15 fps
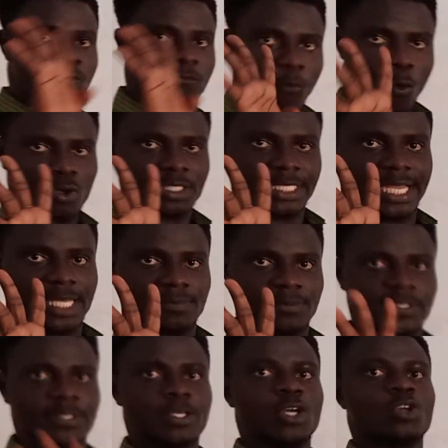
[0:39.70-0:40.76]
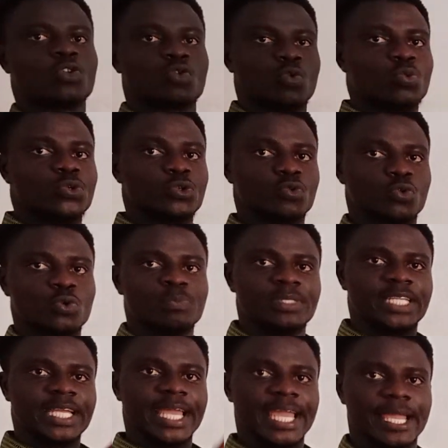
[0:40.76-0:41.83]
Four terms. So we
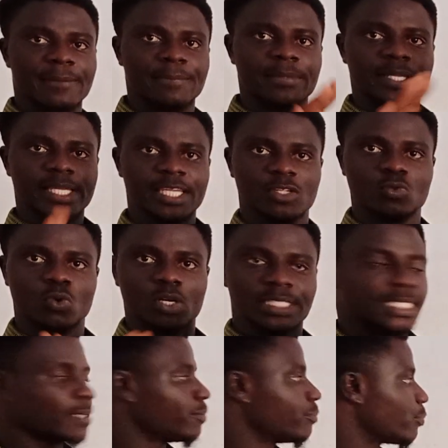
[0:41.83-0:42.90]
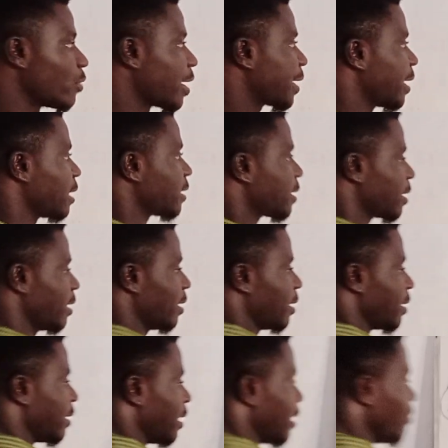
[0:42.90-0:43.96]
group them in what? Bracket.
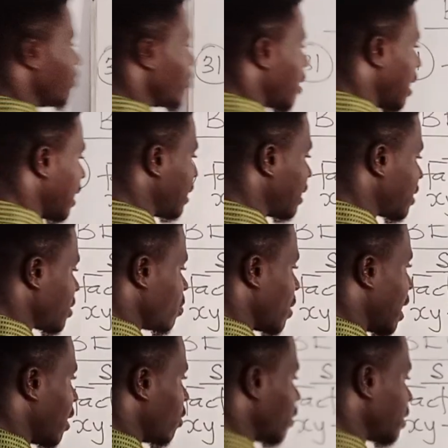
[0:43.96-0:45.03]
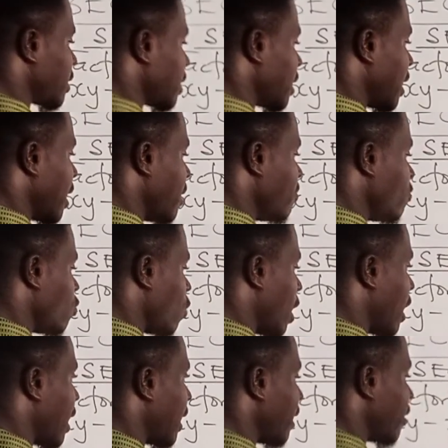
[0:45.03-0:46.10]
Then minus my what?
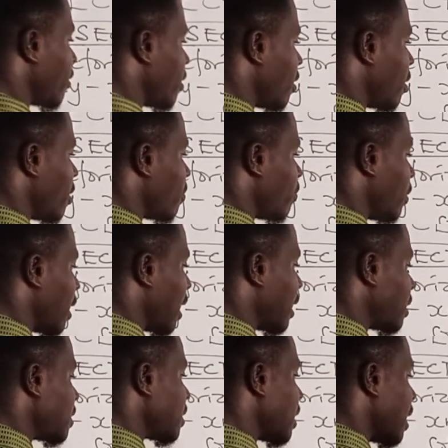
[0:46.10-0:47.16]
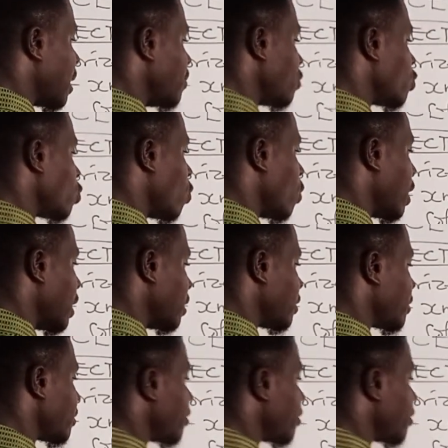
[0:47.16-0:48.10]
My plus m squared.